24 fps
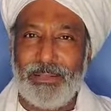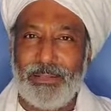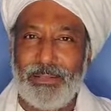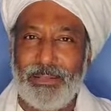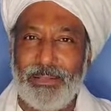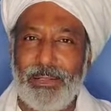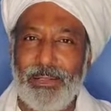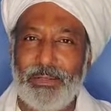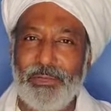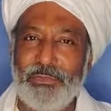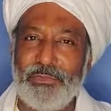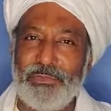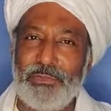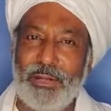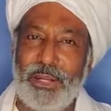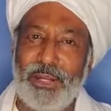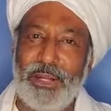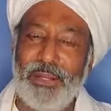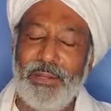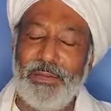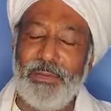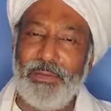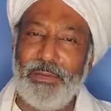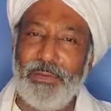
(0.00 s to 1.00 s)
the
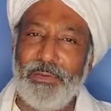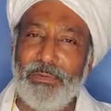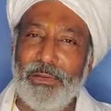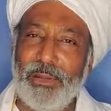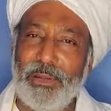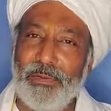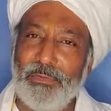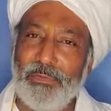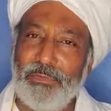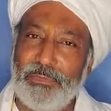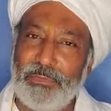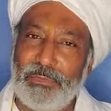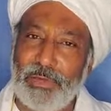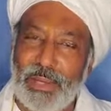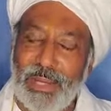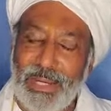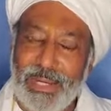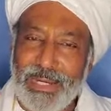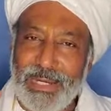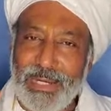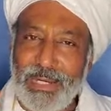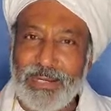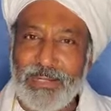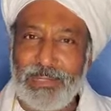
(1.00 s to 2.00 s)

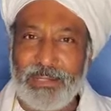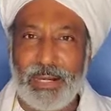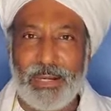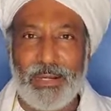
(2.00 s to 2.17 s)
giant